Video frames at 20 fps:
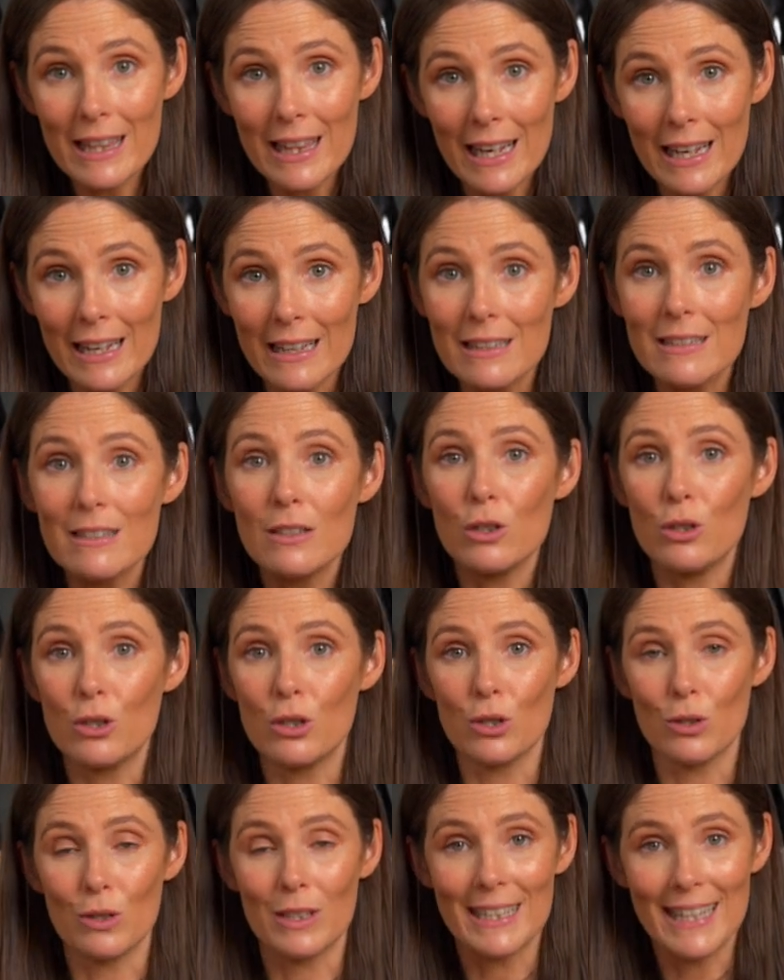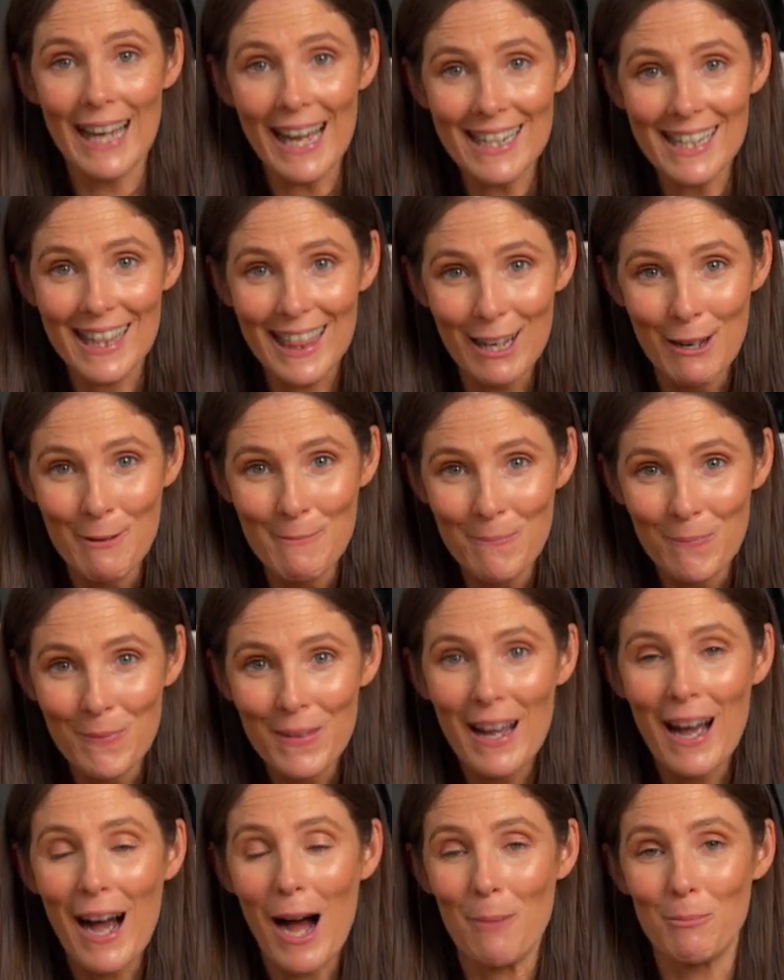these, you should get them.
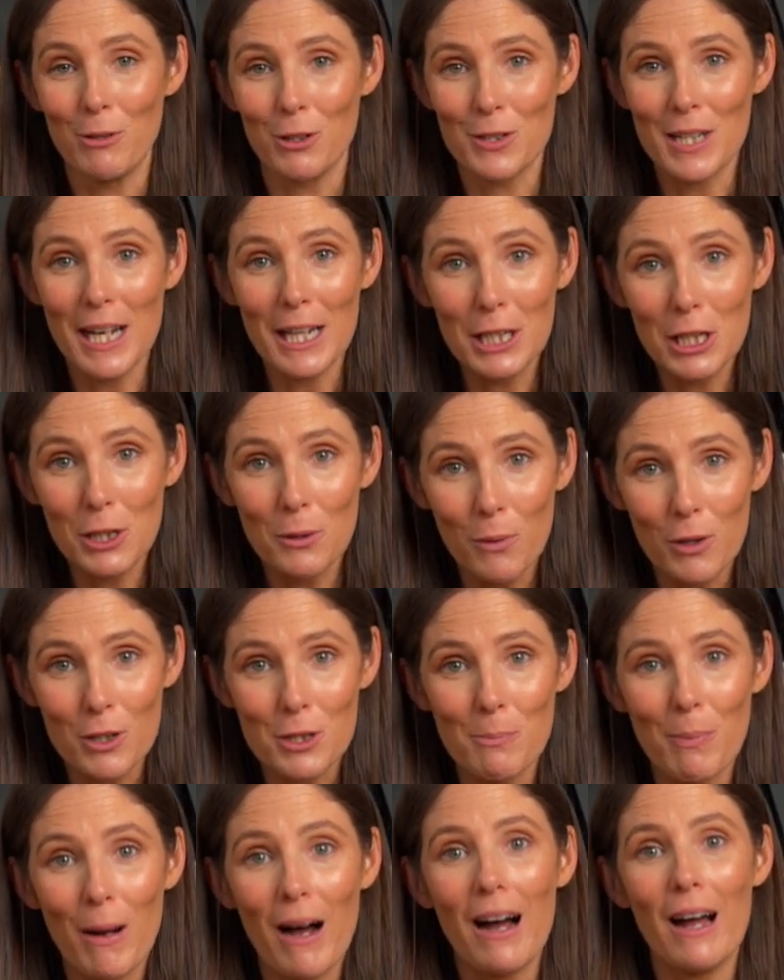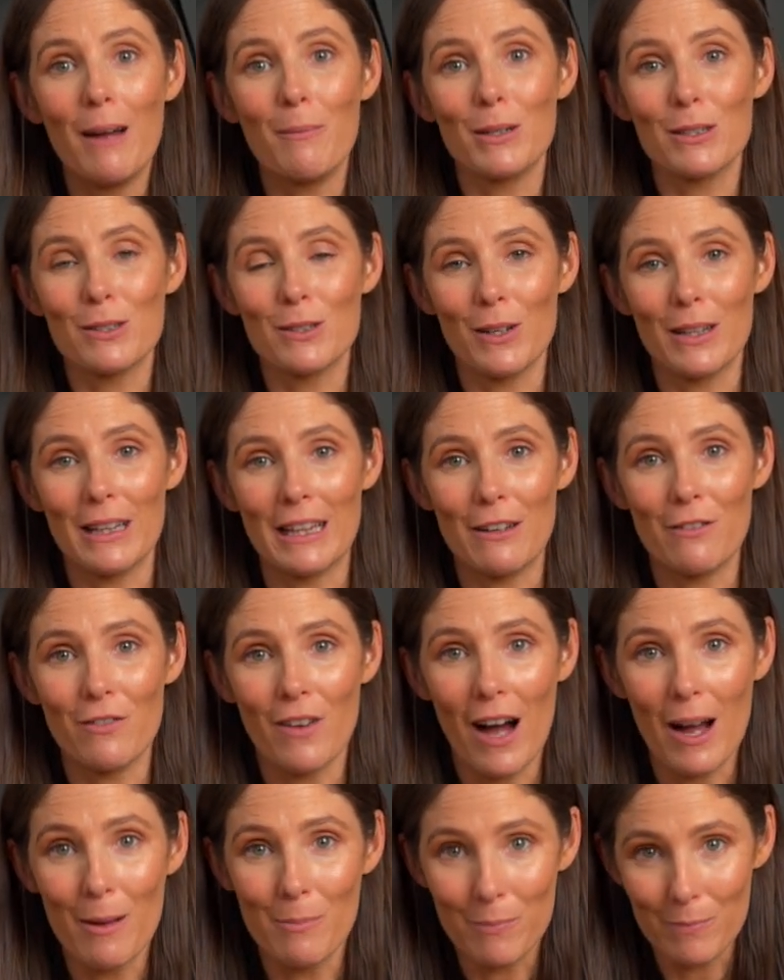I'm not telling you what to buy, but certainly if
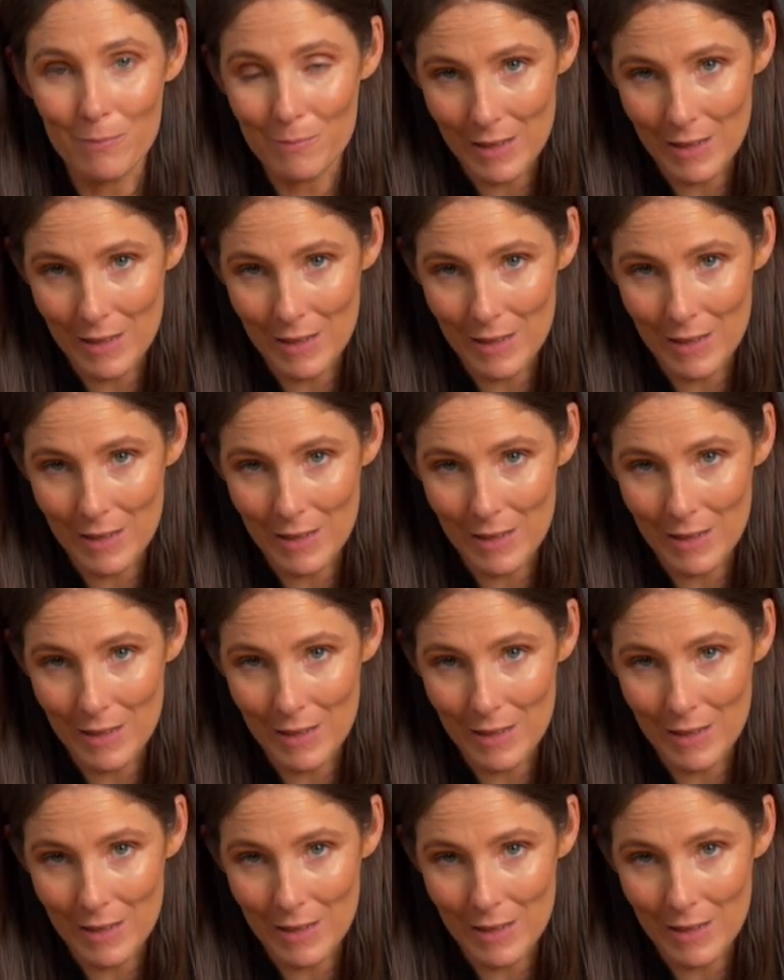I